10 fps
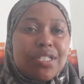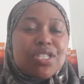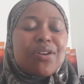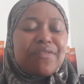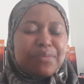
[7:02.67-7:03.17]

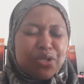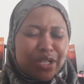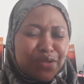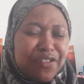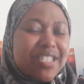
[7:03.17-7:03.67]
Sorry if I'm talking
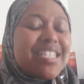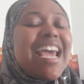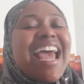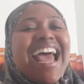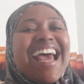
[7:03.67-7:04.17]
too fast.
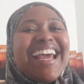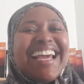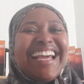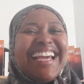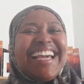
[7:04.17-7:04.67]
And
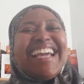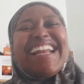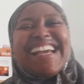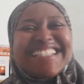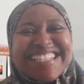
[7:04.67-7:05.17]

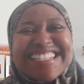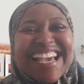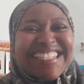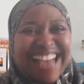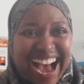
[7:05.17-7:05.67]
it's just
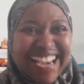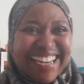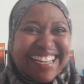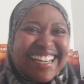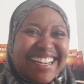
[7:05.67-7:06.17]

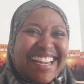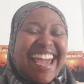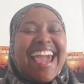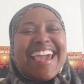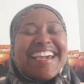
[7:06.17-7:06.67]
exciting,
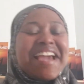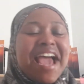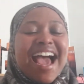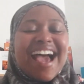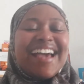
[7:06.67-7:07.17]
okay?
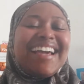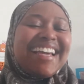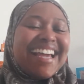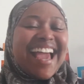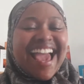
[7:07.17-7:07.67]

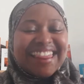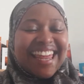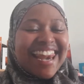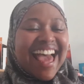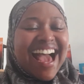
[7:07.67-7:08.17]
And
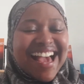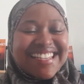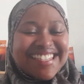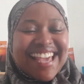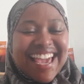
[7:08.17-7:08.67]
the
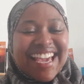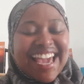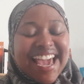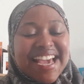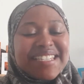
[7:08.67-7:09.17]
last thing
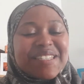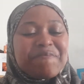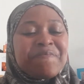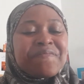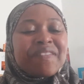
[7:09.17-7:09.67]
is
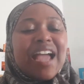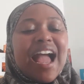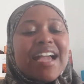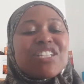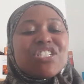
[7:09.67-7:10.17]

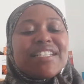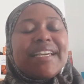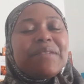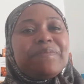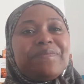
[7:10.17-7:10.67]

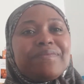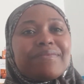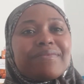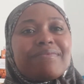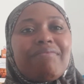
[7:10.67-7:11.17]
actually,
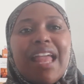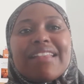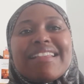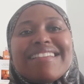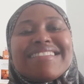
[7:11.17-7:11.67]

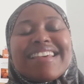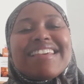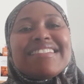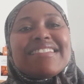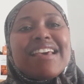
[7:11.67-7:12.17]
this
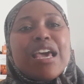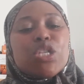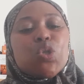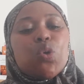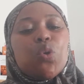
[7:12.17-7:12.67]
is
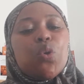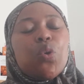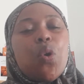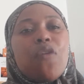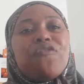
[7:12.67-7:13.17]

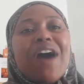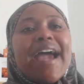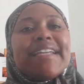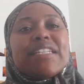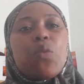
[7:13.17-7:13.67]
to
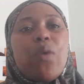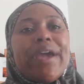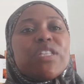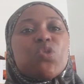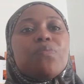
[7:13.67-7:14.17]
find a
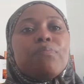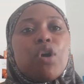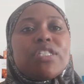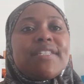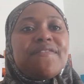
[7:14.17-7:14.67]
way to
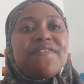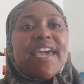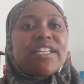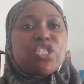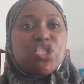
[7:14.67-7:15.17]

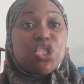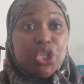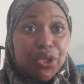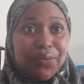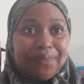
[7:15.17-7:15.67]
motivate
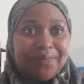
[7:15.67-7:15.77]
you.